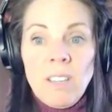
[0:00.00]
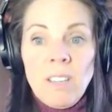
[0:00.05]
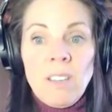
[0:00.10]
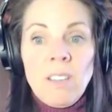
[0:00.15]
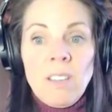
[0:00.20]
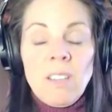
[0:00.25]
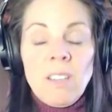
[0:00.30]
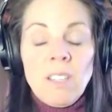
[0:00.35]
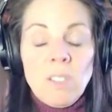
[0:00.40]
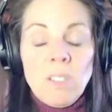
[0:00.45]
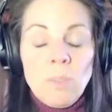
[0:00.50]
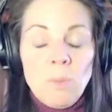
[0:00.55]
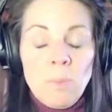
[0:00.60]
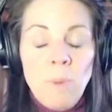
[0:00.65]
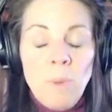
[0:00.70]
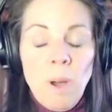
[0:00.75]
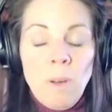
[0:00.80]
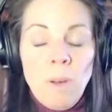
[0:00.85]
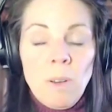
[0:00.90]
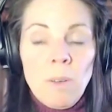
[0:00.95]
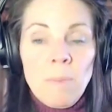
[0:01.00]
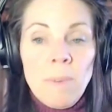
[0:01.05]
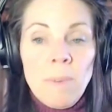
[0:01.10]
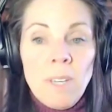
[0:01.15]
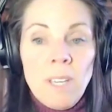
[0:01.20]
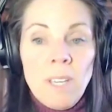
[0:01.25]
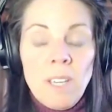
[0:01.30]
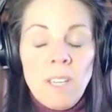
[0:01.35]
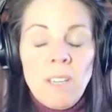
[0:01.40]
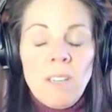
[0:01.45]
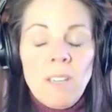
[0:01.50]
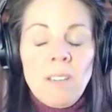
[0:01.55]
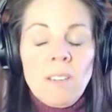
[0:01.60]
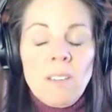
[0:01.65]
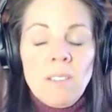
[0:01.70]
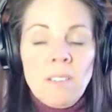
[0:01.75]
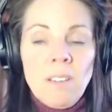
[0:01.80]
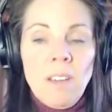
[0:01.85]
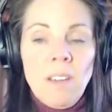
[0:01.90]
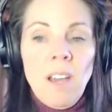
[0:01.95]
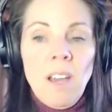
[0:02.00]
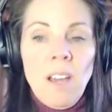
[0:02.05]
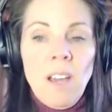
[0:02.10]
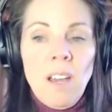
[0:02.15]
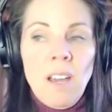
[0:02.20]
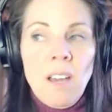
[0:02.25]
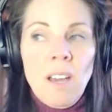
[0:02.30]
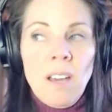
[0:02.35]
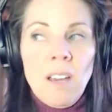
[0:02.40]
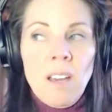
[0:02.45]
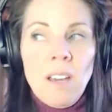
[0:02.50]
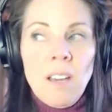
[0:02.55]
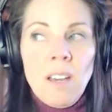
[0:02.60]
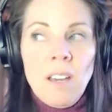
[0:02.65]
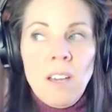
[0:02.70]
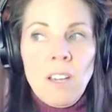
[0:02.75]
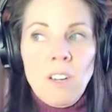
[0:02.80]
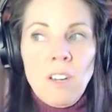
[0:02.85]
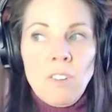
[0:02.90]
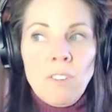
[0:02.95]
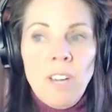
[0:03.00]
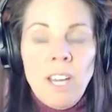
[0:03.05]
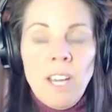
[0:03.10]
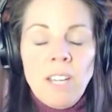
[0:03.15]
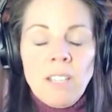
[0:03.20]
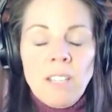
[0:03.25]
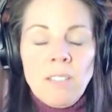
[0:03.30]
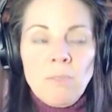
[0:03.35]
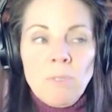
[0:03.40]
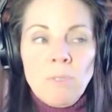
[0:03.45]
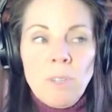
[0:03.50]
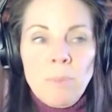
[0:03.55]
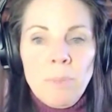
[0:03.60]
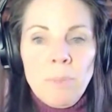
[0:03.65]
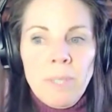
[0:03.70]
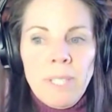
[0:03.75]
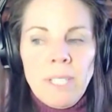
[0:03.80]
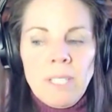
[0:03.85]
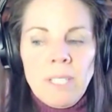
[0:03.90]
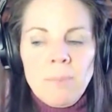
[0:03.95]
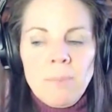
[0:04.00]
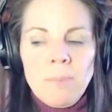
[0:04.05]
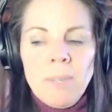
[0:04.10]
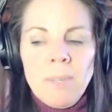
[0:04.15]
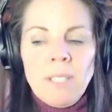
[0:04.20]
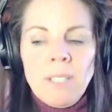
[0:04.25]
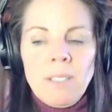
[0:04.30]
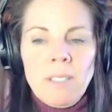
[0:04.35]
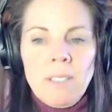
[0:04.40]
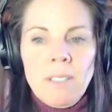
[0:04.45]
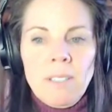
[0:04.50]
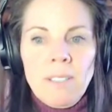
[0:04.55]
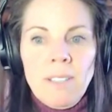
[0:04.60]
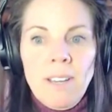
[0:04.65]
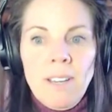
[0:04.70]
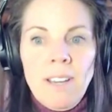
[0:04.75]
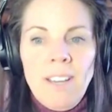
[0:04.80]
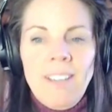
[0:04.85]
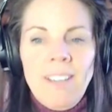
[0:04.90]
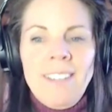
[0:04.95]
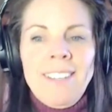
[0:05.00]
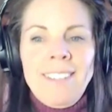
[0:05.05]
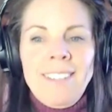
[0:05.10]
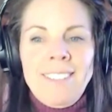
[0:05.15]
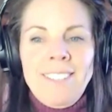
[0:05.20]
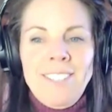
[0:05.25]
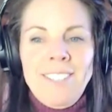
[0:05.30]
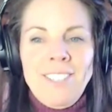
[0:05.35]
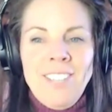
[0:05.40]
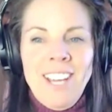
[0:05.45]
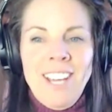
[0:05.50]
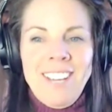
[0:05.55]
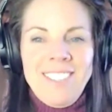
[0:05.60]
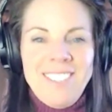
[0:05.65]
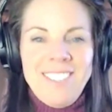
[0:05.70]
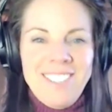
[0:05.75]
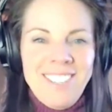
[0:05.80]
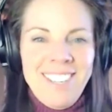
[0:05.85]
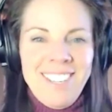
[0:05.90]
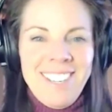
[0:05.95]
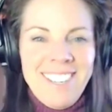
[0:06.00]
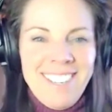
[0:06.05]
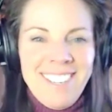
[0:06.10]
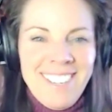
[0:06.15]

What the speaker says: This would probably be a great replacement suggestion.